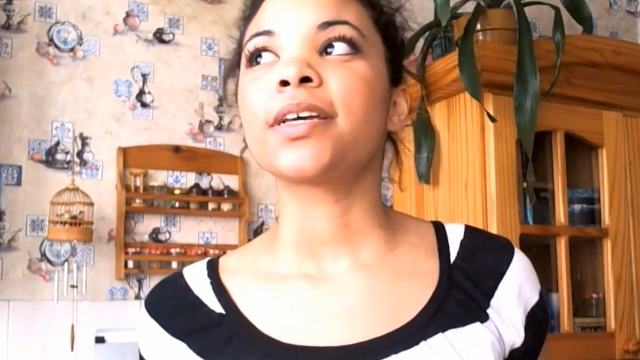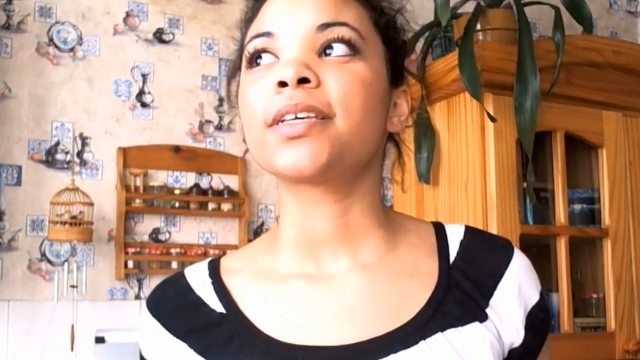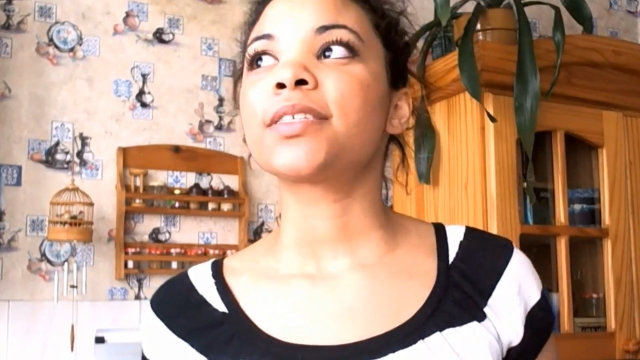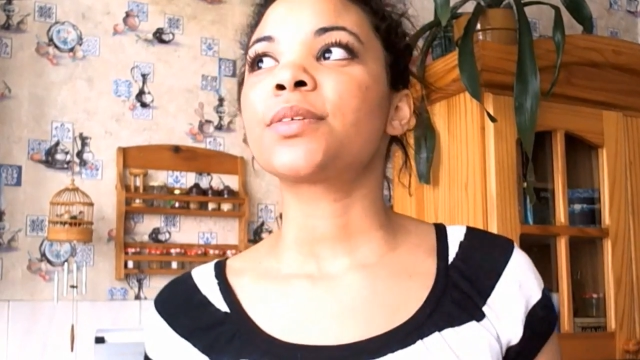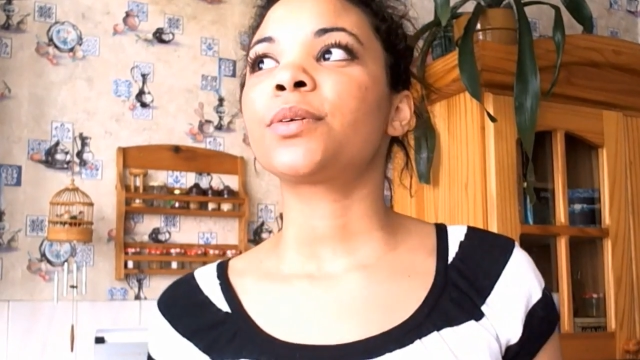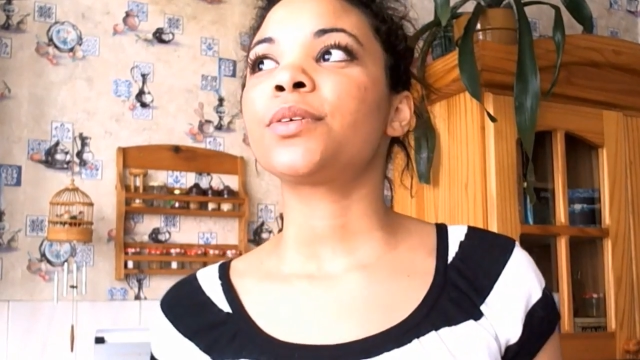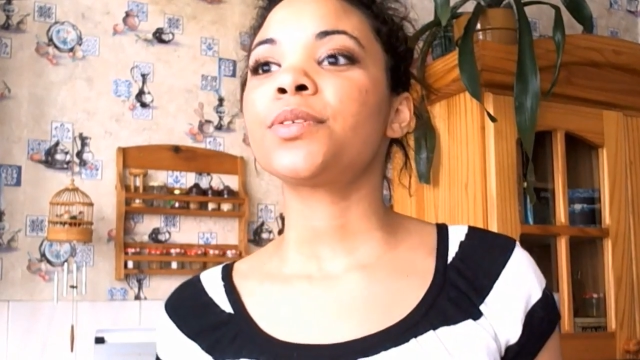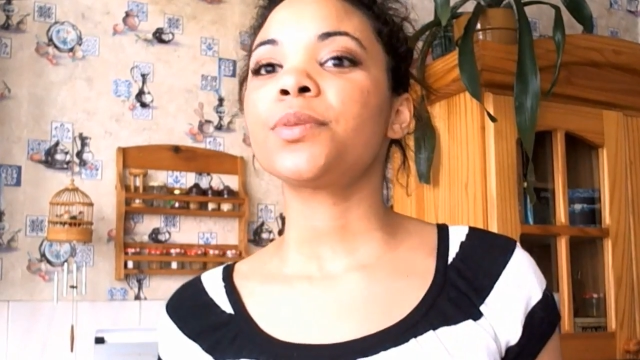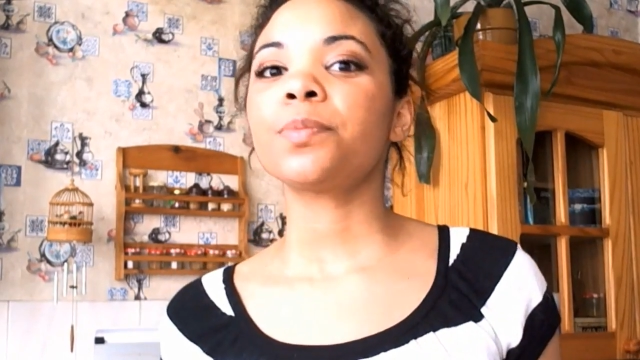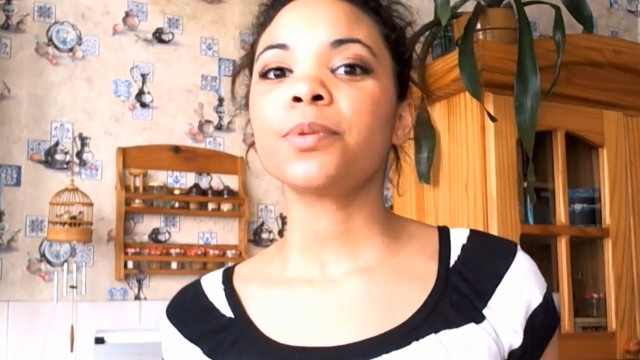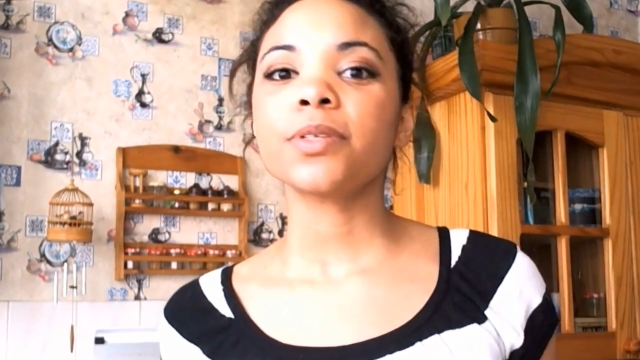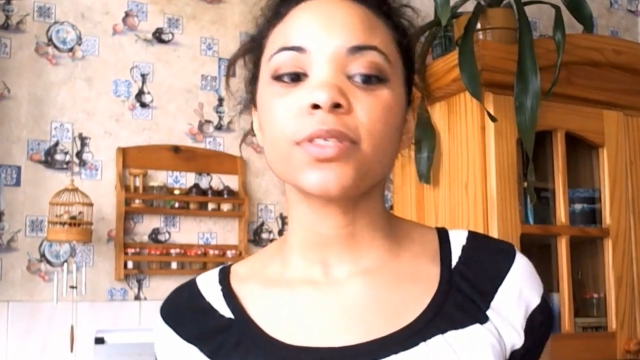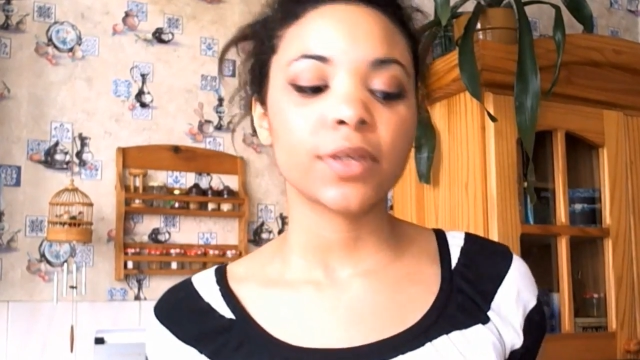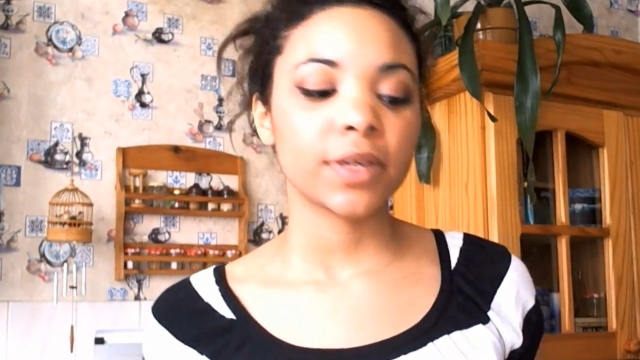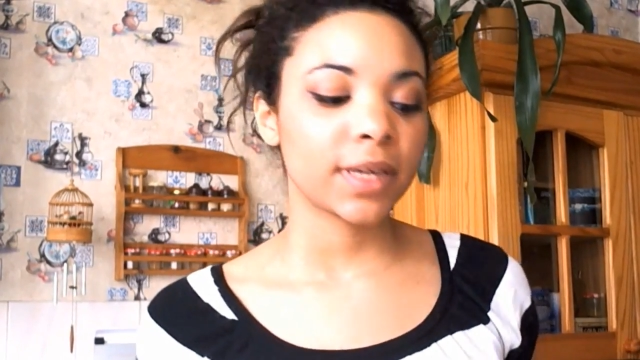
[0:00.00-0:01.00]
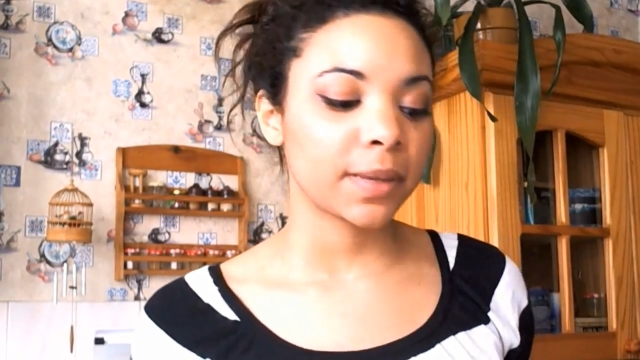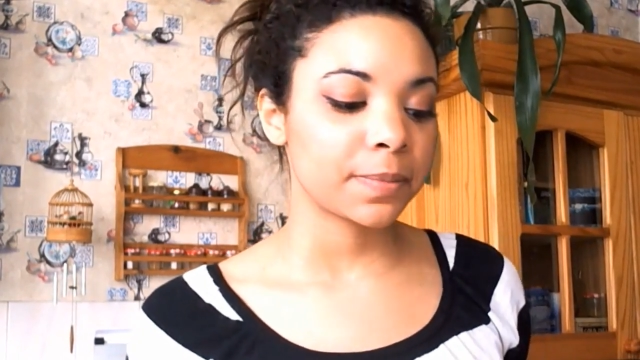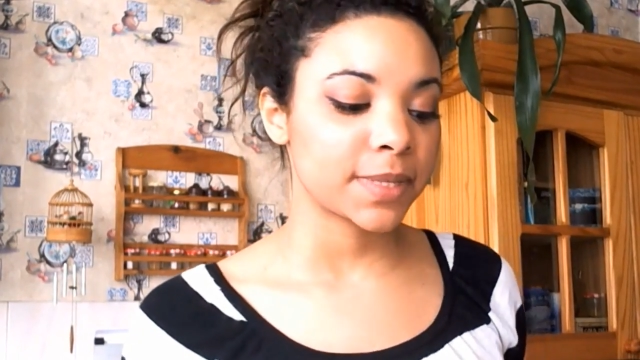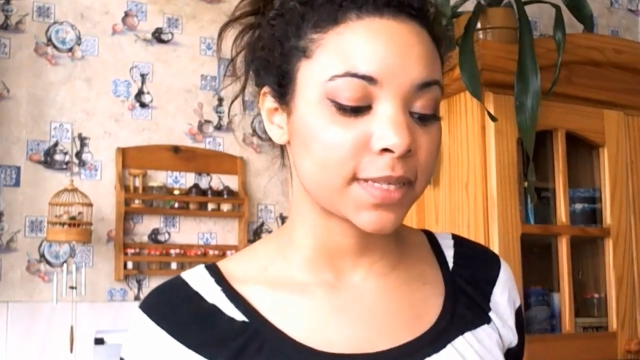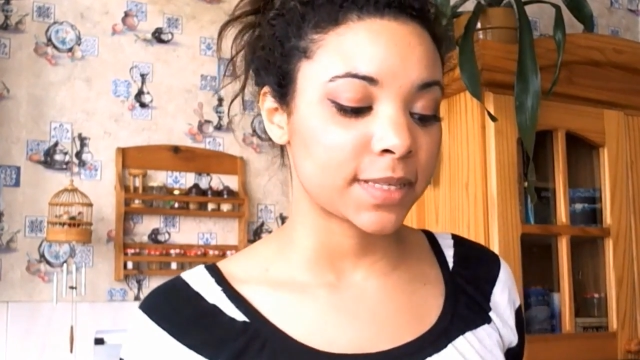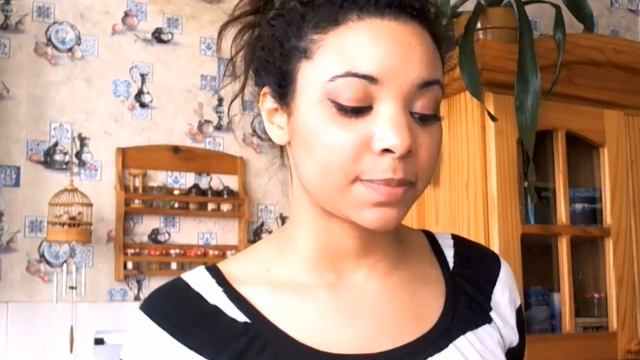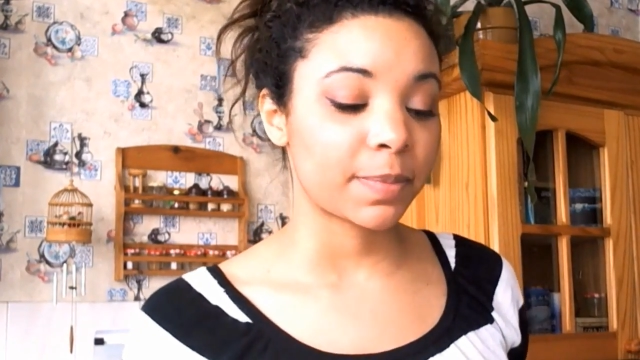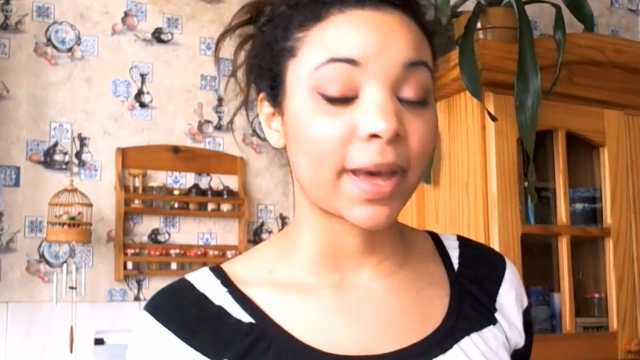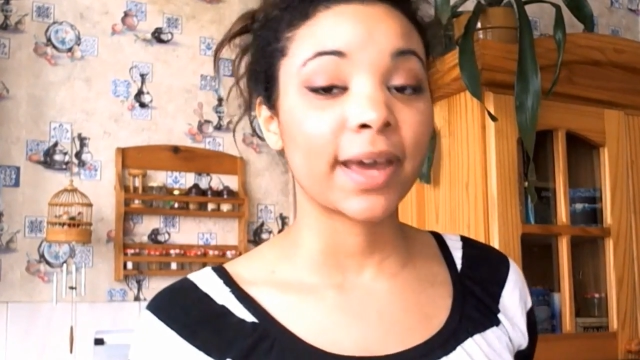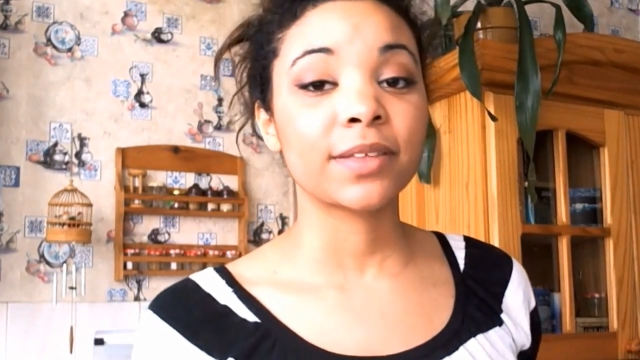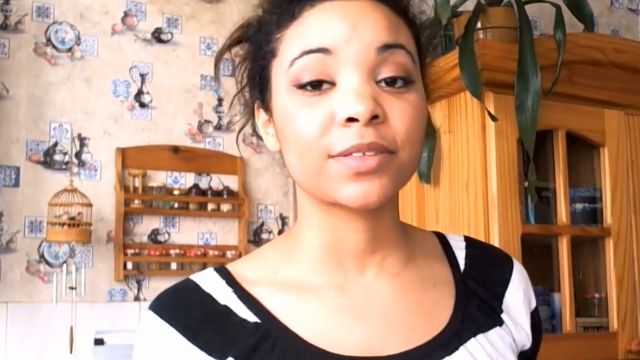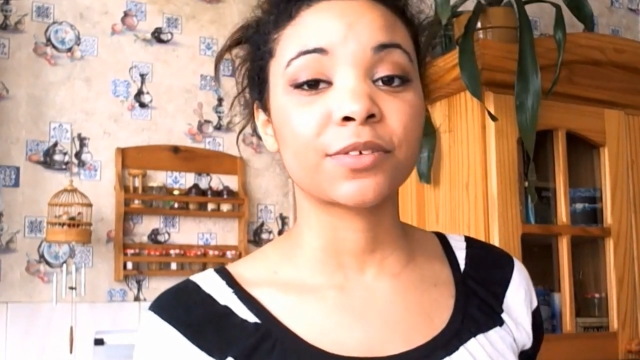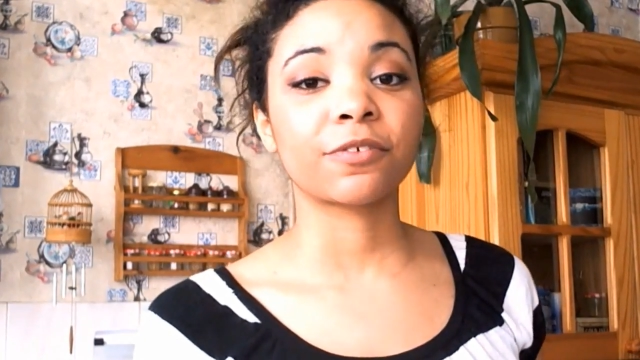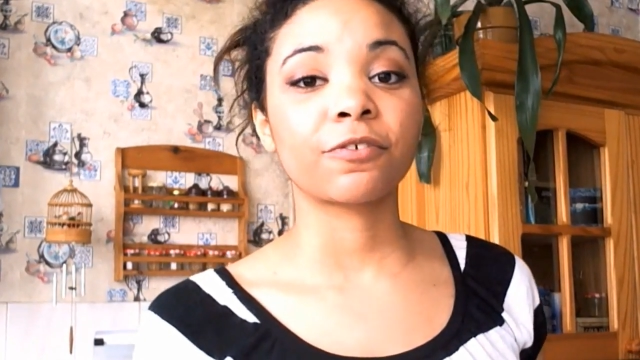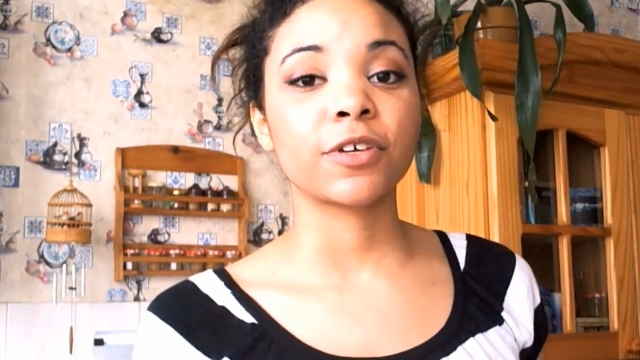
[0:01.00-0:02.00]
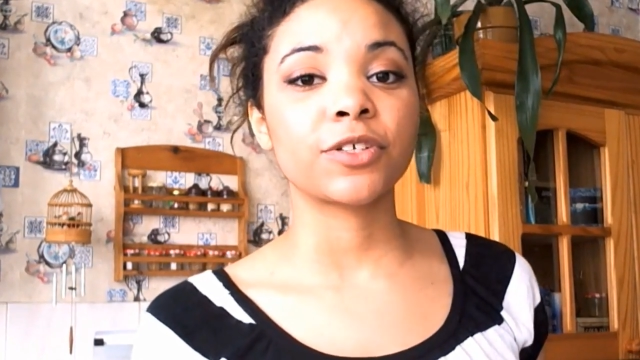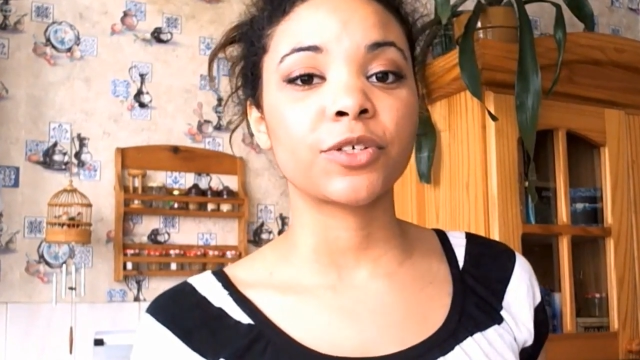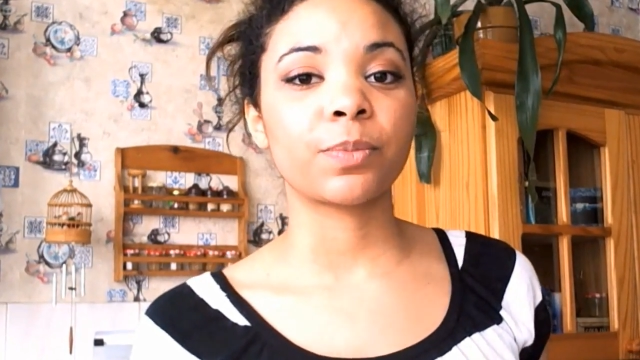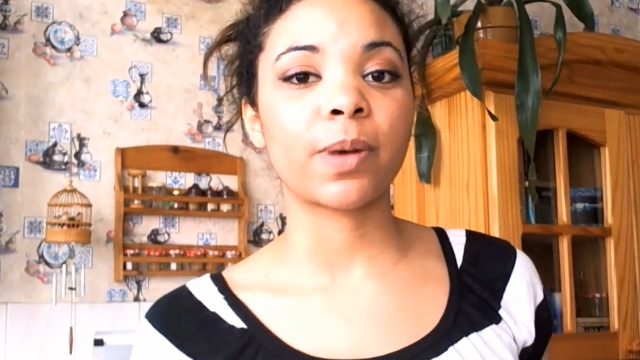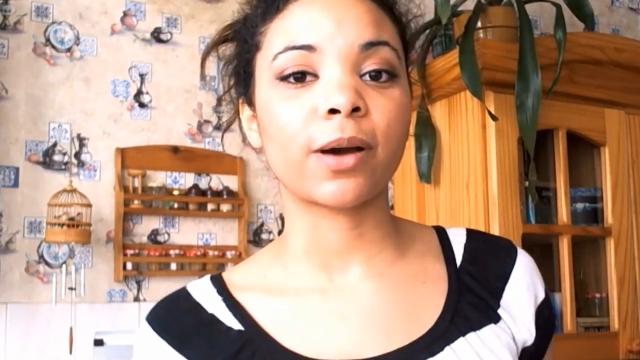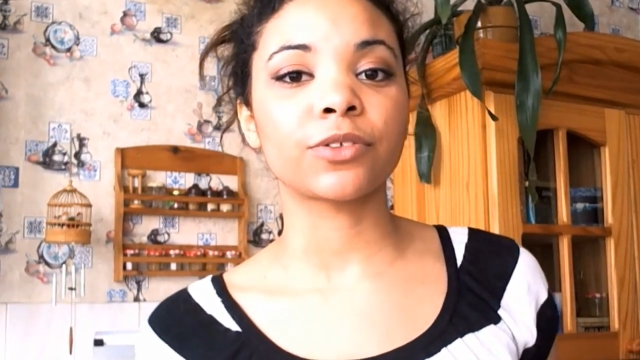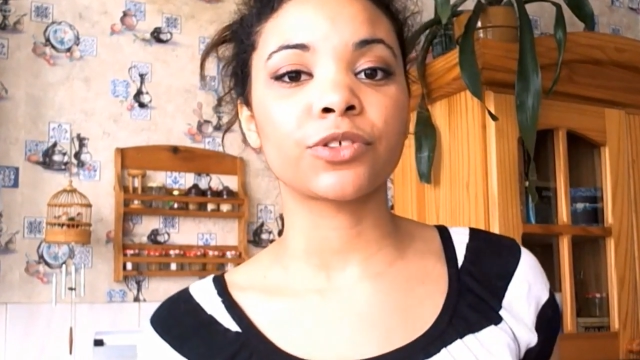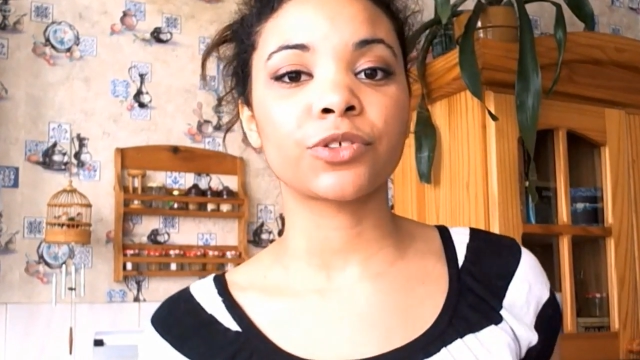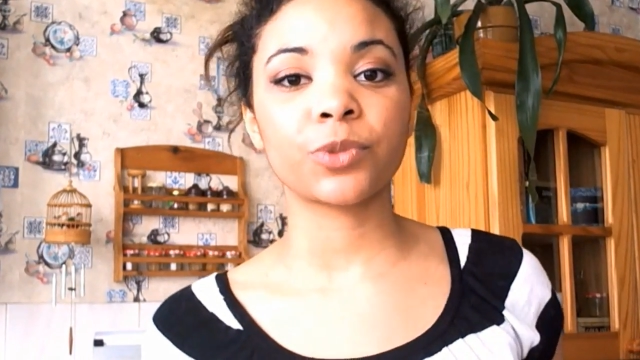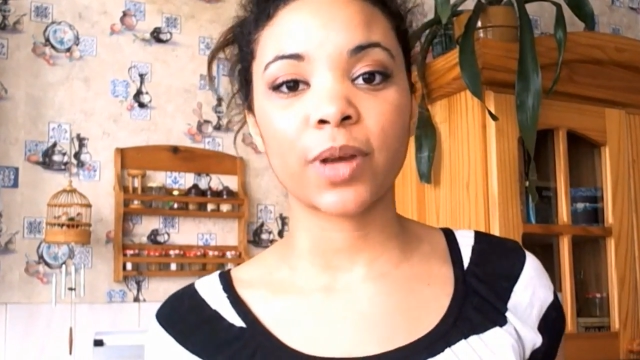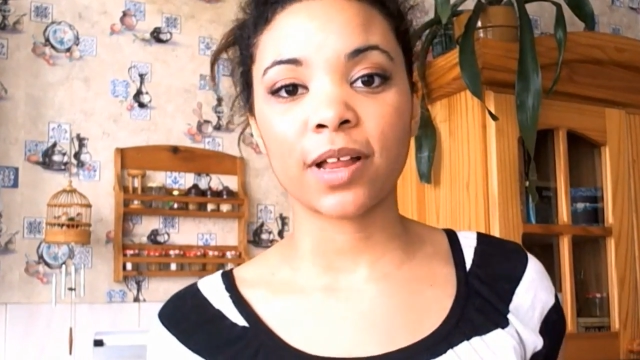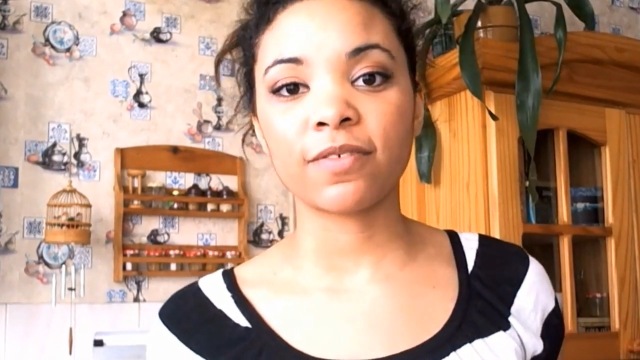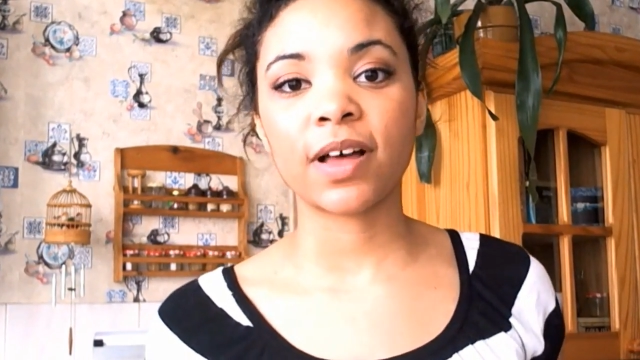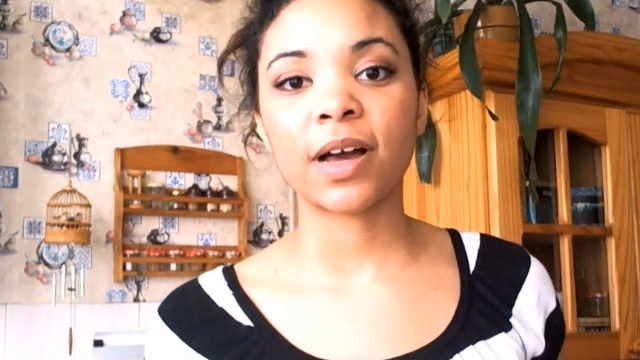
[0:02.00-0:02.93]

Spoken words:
So you're supposed to keep this pie in the fridge about 12